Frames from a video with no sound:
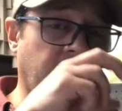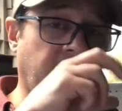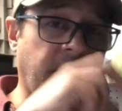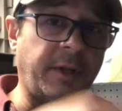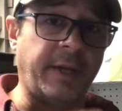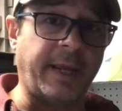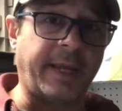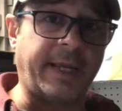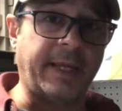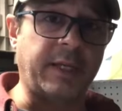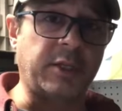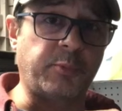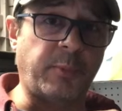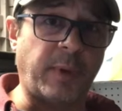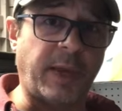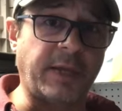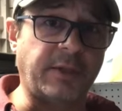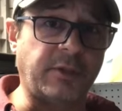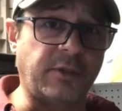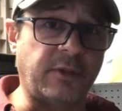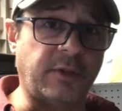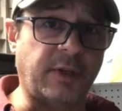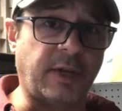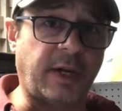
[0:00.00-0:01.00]
neck
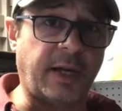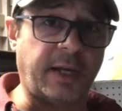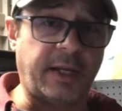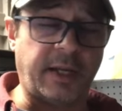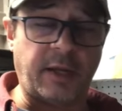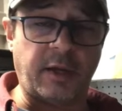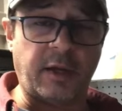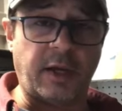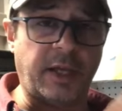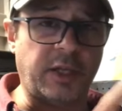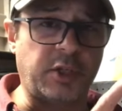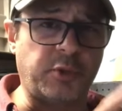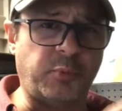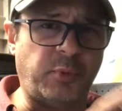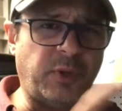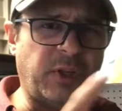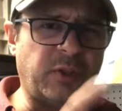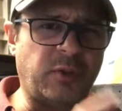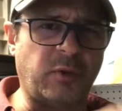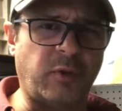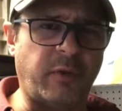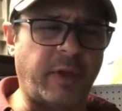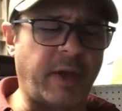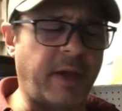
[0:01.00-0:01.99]
expansion die. I
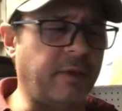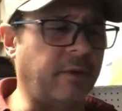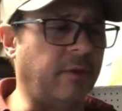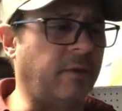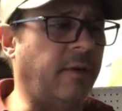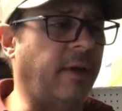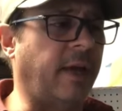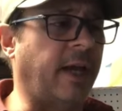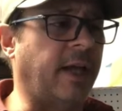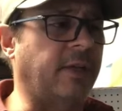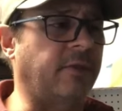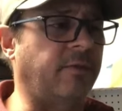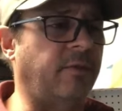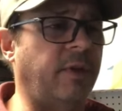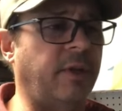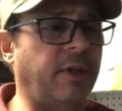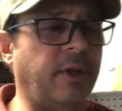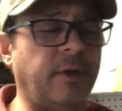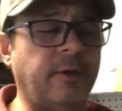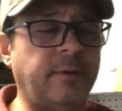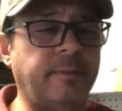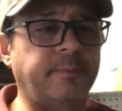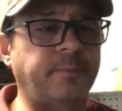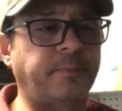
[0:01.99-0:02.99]
explained all that in the last
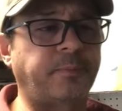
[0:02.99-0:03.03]
video.